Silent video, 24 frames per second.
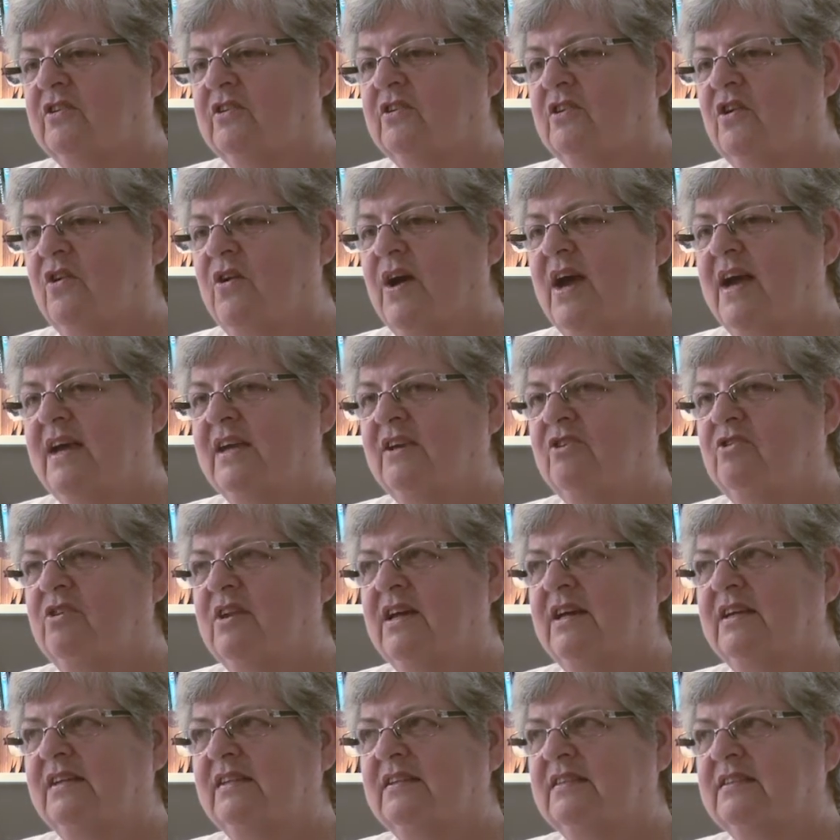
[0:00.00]

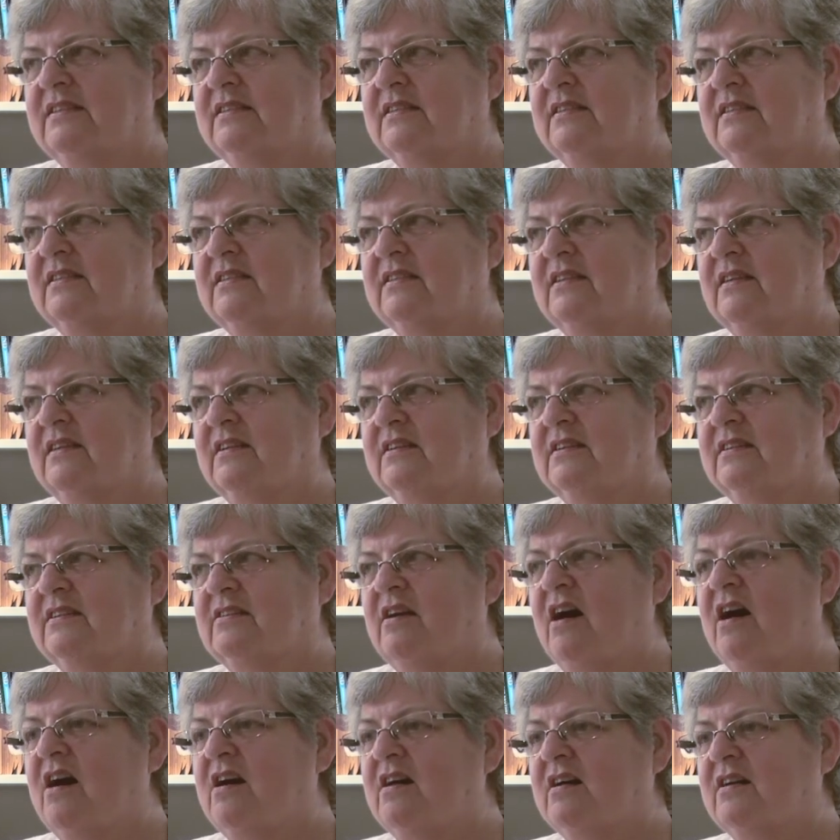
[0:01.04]
coagulates, it, it,
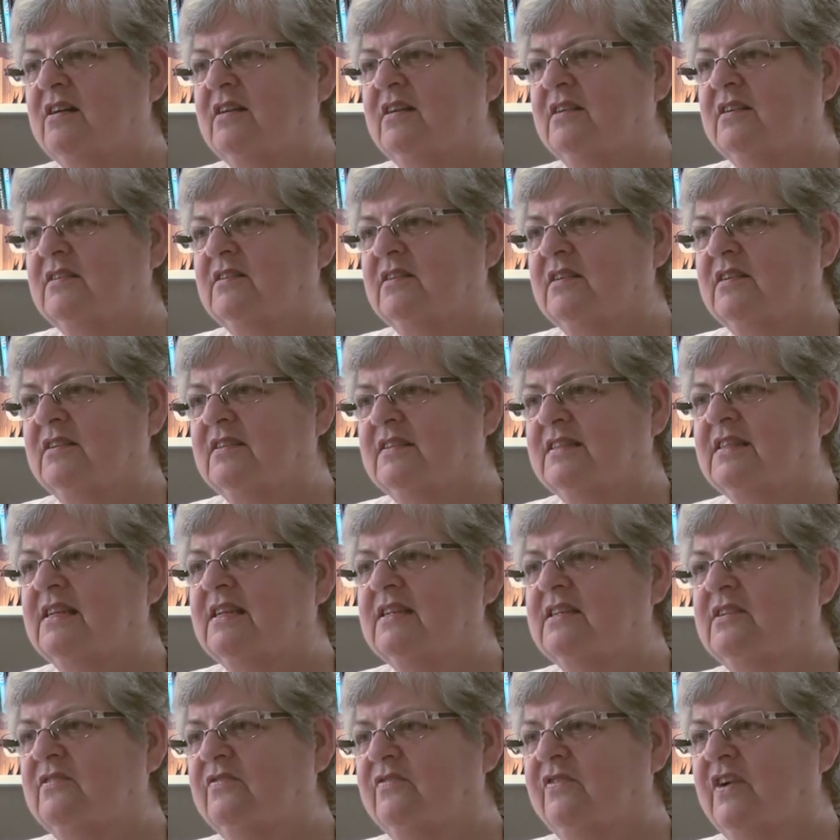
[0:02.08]
it, it
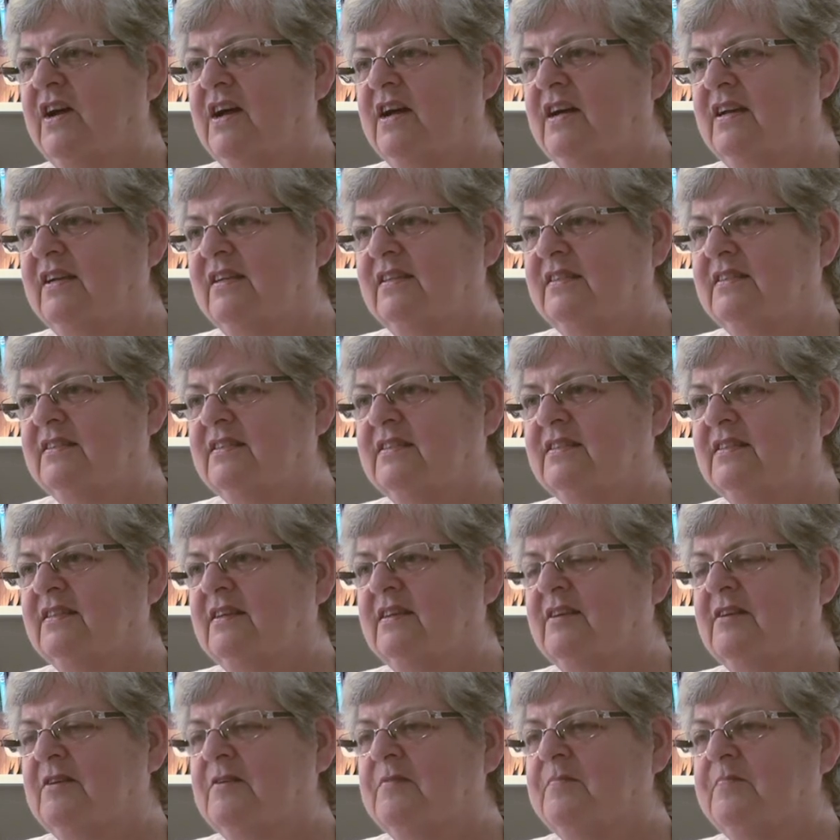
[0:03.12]
solidifies,
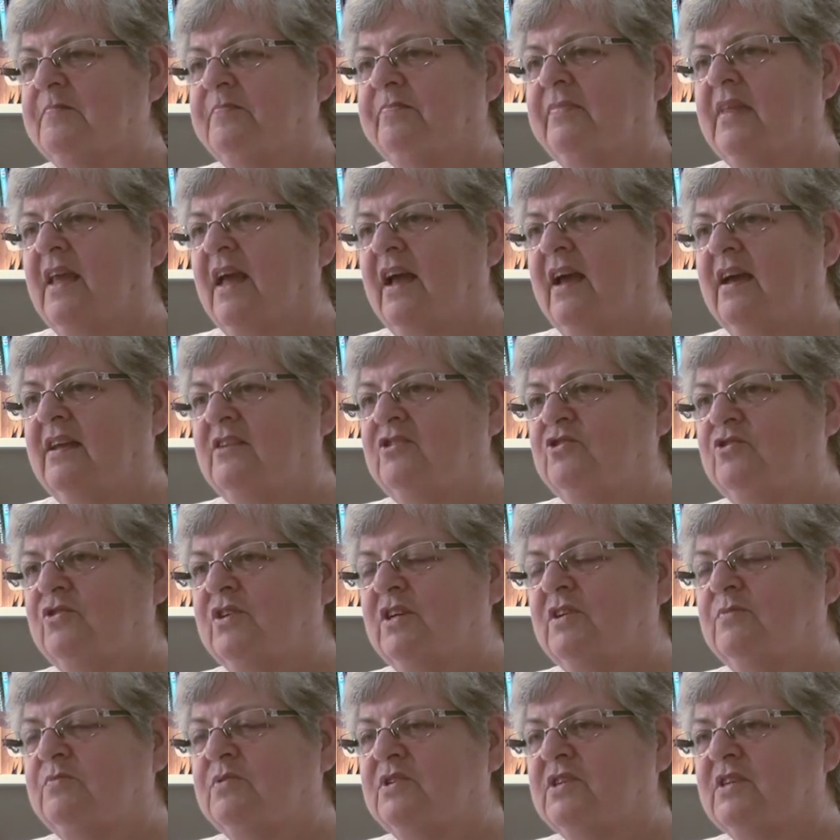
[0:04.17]
and you
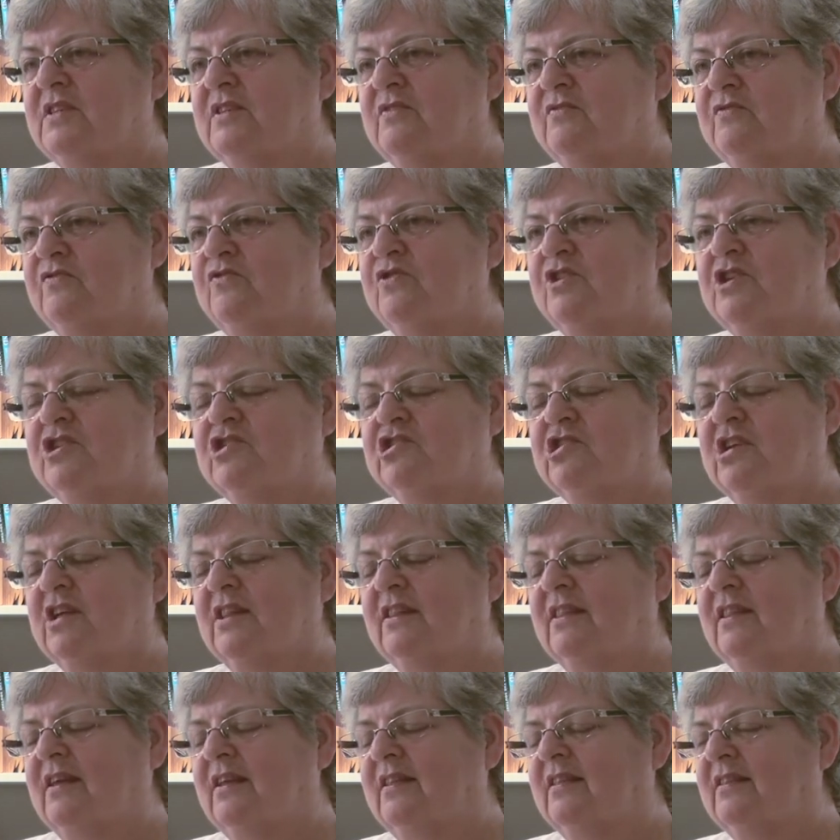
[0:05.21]
keep it in the fridge,
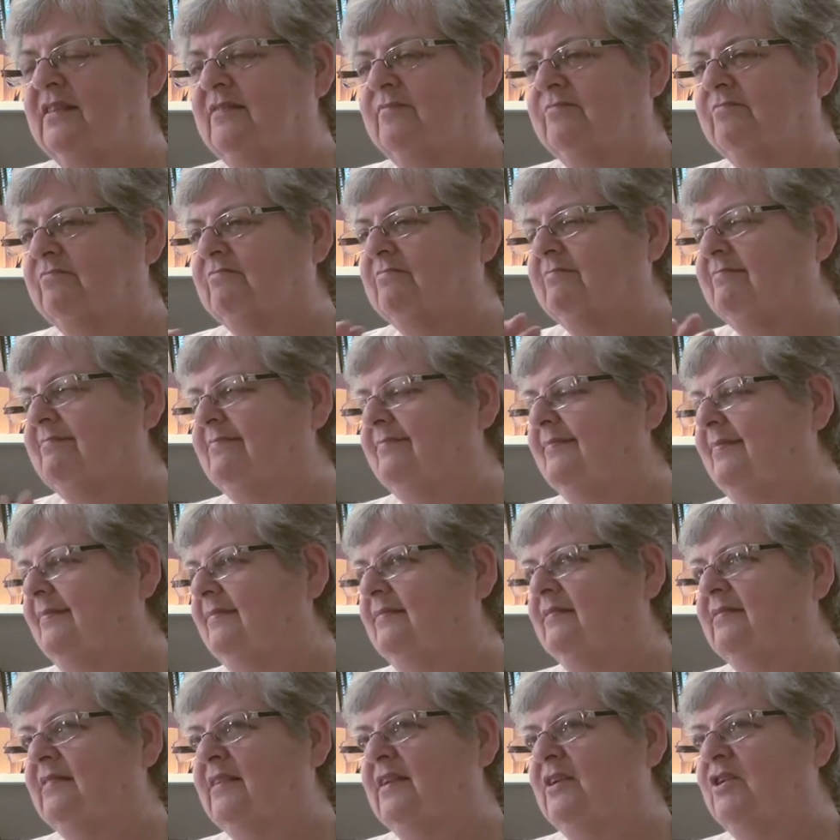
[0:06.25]
and then
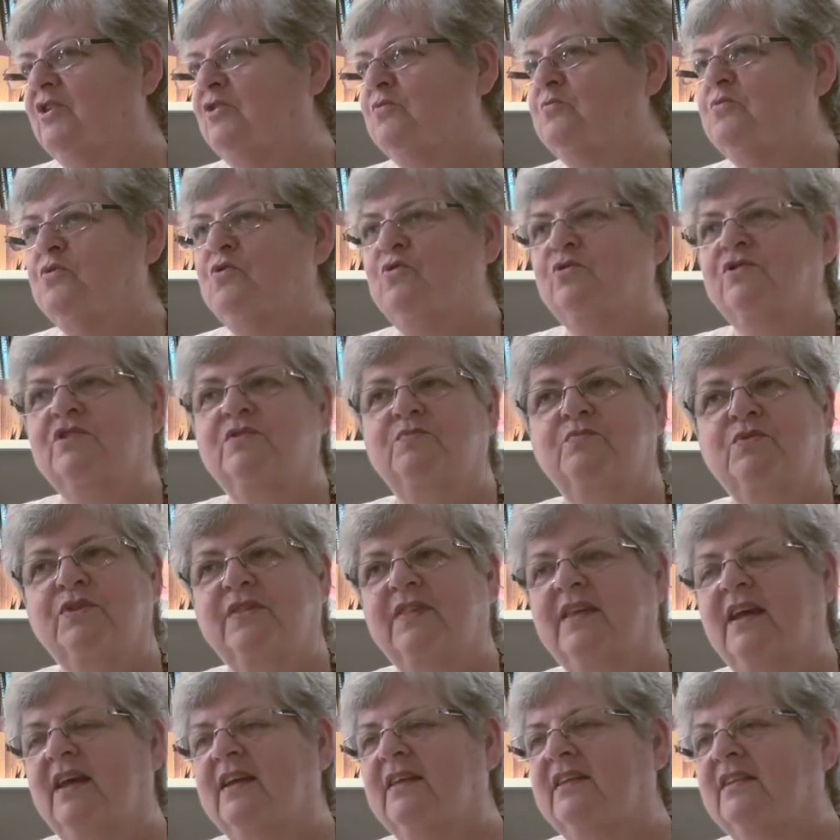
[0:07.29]
you've also
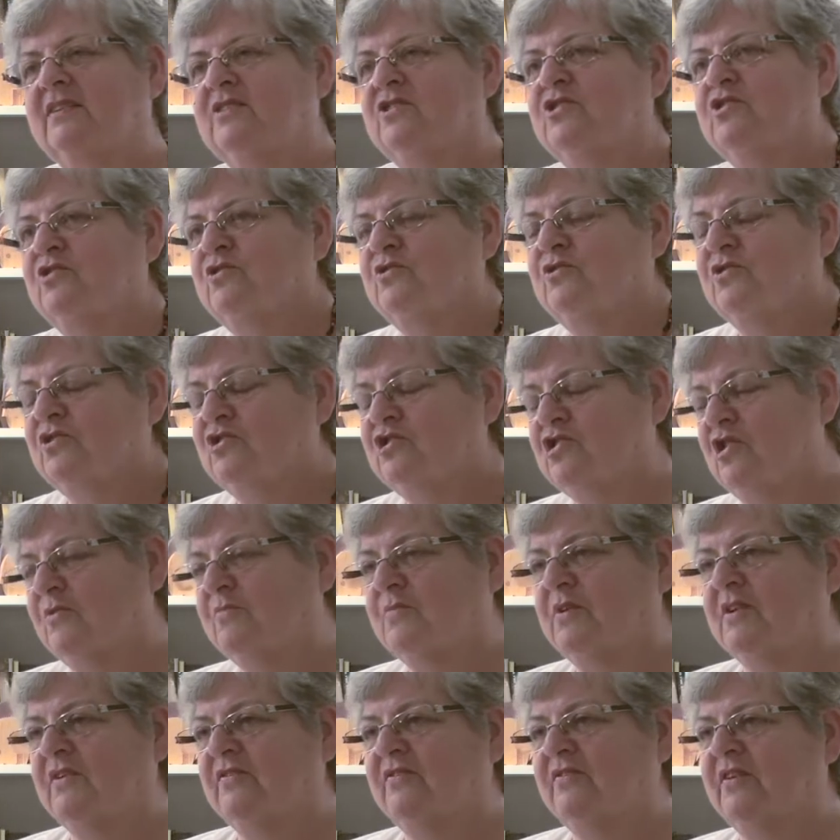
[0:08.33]
put that into
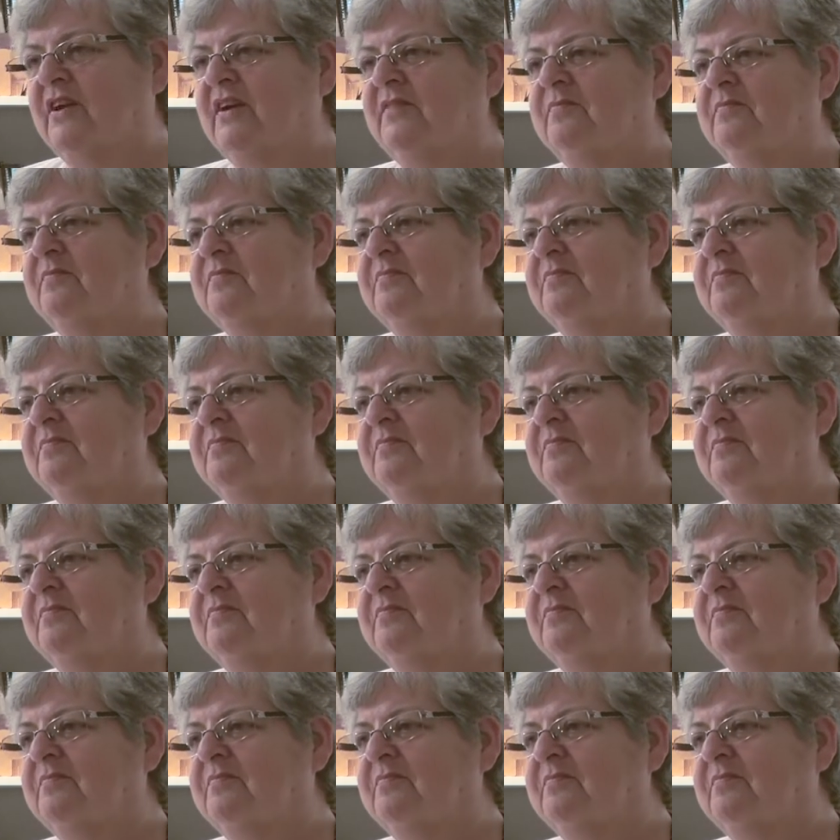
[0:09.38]
chopped liver.